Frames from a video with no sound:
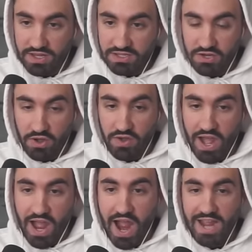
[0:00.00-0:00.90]
So
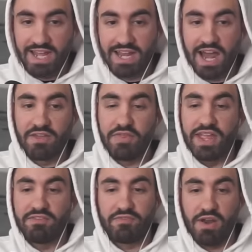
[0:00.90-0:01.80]
I can kind of
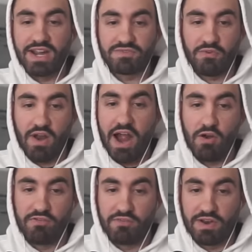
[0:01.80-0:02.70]
thank Frex for
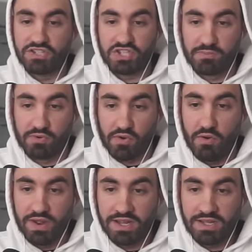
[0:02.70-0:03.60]
our friendship
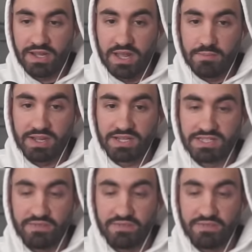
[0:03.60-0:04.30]
growing, because if